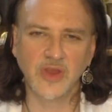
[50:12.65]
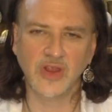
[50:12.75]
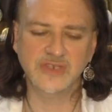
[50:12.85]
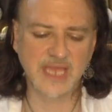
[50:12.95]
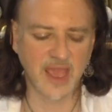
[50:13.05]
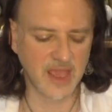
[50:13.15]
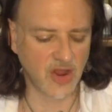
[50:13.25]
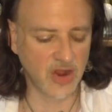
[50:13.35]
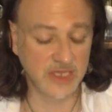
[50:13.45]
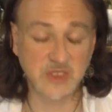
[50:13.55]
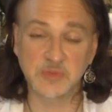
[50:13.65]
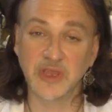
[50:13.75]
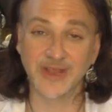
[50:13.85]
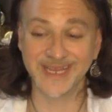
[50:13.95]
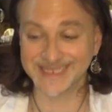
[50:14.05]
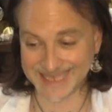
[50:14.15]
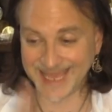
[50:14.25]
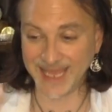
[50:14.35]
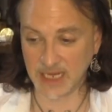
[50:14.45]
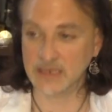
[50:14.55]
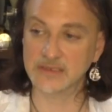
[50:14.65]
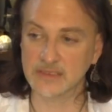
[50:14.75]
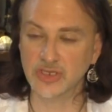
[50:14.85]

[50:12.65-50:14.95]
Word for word: her take, her experience in,